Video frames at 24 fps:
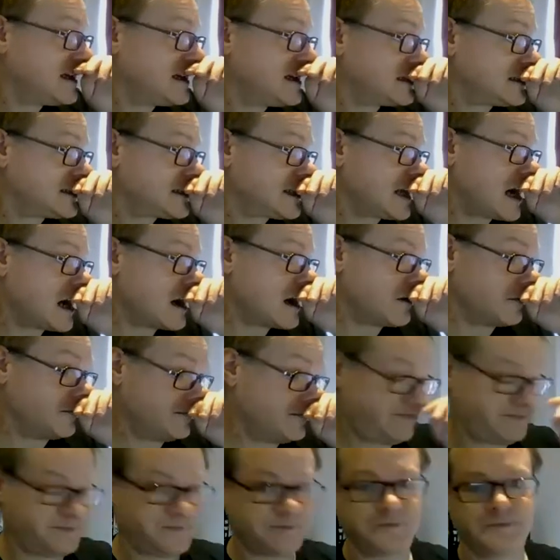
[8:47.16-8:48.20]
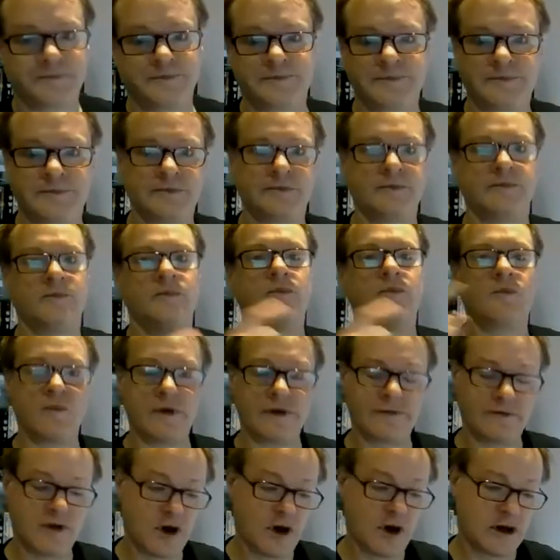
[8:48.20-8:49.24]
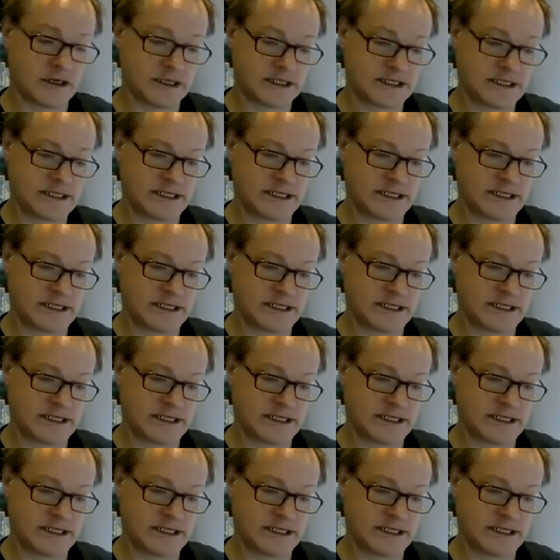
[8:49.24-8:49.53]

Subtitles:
So we've got